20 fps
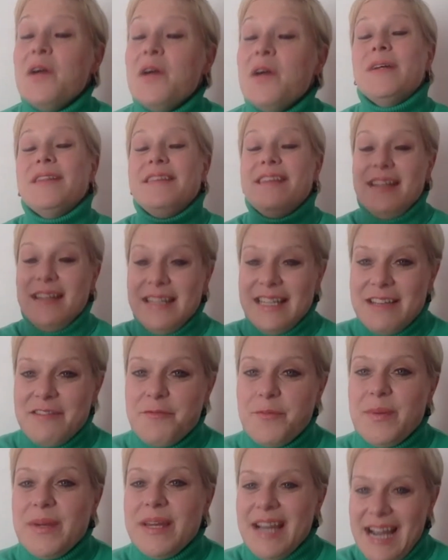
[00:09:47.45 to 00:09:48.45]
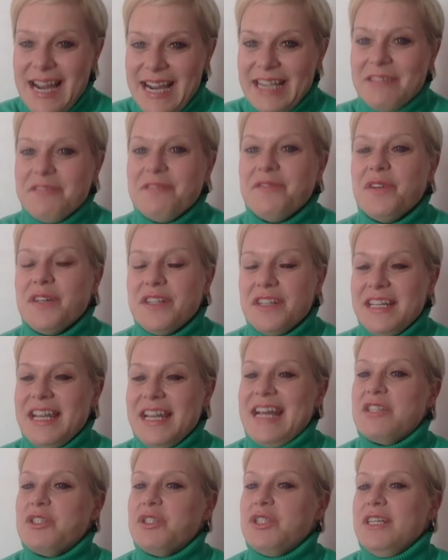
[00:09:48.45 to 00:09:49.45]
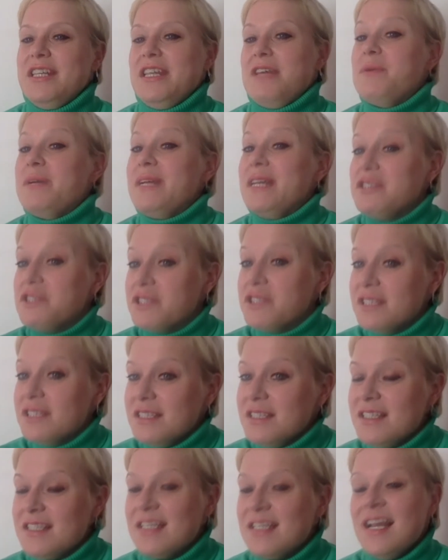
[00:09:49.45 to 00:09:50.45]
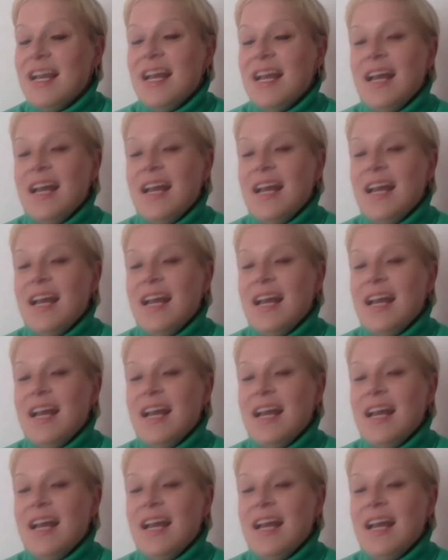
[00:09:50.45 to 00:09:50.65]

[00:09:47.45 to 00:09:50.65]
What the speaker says: for the next generations.